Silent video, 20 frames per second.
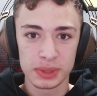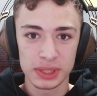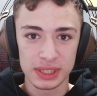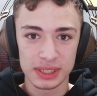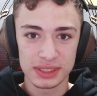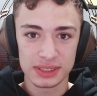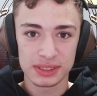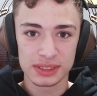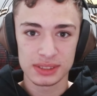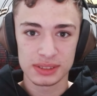
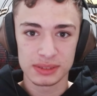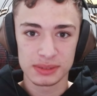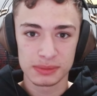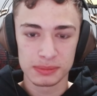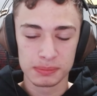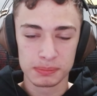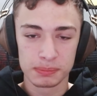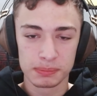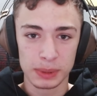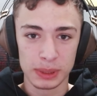please
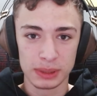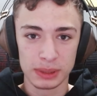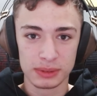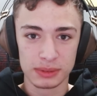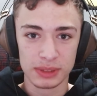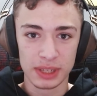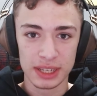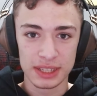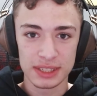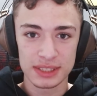be
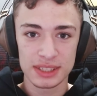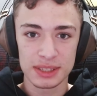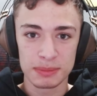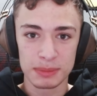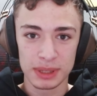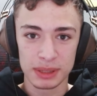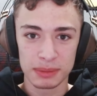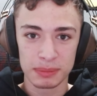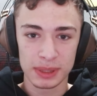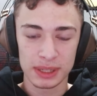nice to
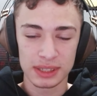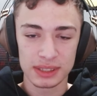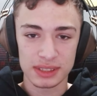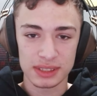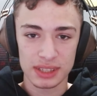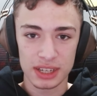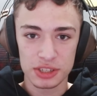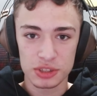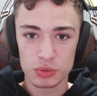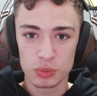me because
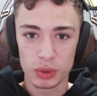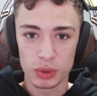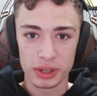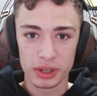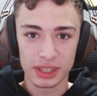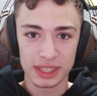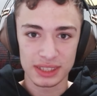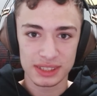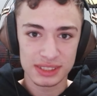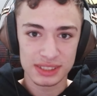I just want
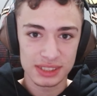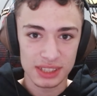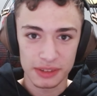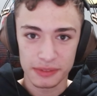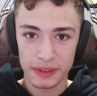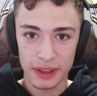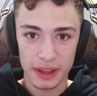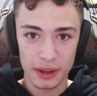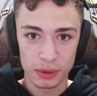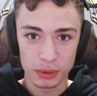to get
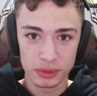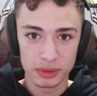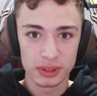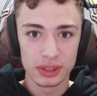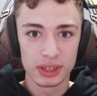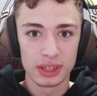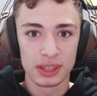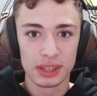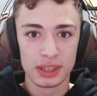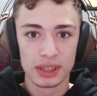stuff out
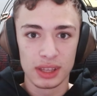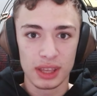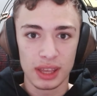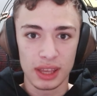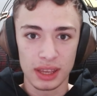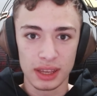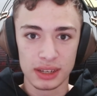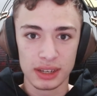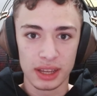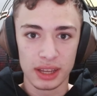
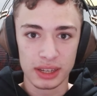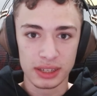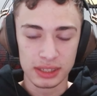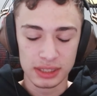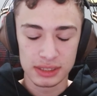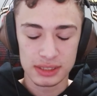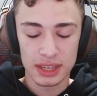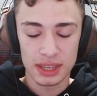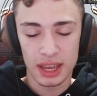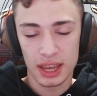and I
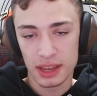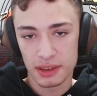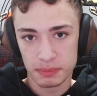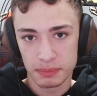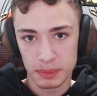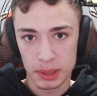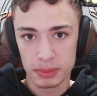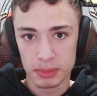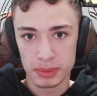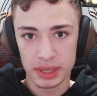need to have
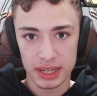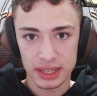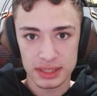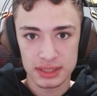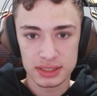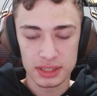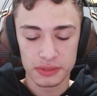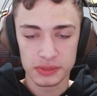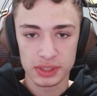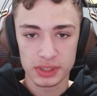Beyblade
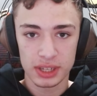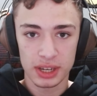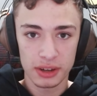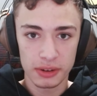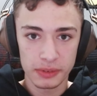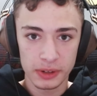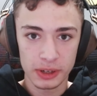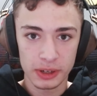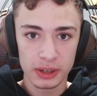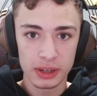X stuff to
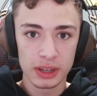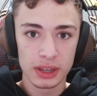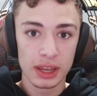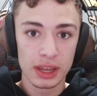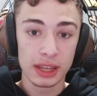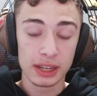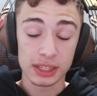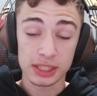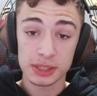cover and